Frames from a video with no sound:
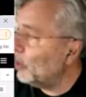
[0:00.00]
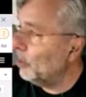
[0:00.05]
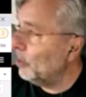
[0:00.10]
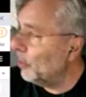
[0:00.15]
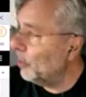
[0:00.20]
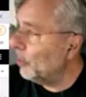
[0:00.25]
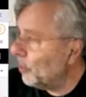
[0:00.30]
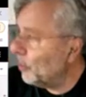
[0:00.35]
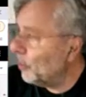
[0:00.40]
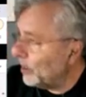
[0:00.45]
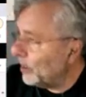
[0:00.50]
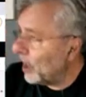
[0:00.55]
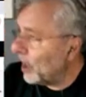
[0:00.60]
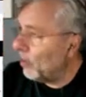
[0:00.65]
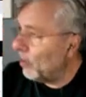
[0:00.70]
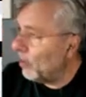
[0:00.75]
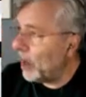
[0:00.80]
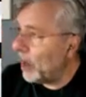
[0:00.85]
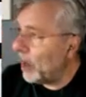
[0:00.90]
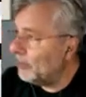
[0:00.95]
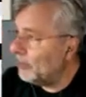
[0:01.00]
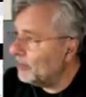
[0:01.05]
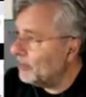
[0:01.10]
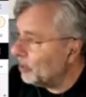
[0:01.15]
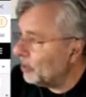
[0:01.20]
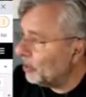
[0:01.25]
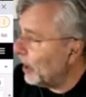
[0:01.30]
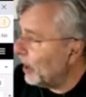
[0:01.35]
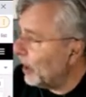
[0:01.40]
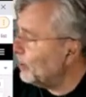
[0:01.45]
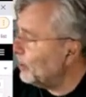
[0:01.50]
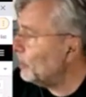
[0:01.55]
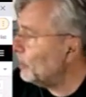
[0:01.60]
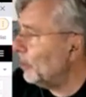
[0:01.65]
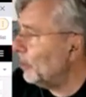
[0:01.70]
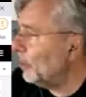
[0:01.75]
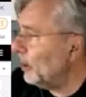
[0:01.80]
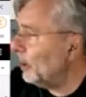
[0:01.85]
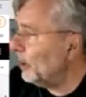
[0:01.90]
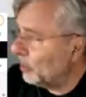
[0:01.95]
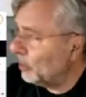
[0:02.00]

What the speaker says: told you, now I'm trying to